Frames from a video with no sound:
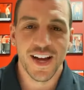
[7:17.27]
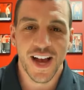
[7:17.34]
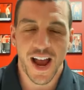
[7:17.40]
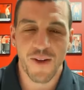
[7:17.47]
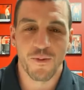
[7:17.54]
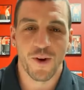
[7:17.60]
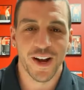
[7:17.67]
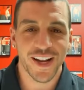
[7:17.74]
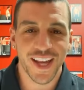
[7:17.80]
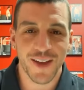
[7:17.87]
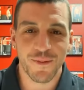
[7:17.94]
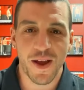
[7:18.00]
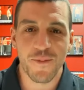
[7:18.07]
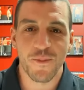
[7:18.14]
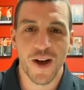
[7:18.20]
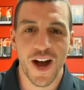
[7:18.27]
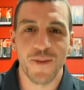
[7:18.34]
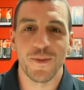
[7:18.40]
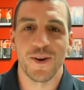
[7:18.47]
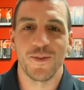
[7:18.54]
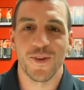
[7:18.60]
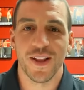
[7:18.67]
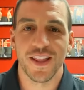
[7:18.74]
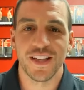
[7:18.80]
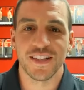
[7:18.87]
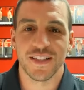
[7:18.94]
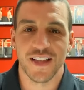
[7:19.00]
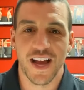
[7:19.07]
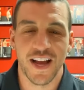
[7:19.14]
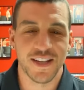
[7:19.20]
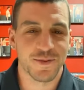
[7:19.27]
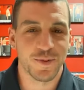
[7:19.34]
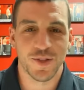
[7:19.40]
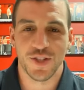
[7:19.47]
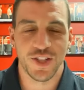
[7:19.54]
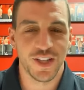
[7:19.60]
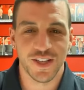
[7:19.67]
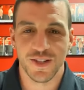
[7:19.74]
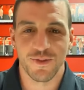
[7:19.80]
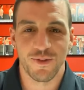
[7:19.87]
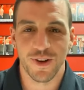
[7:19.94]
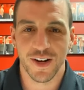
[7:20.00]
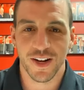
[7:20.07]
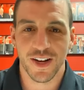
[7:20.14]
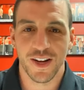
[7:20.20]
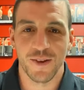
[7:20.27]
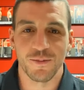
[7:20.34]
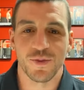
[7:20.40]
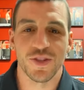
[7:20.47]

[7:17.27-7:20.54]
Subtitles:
I want to get my mom on one of these lives, but she doesn't want to come.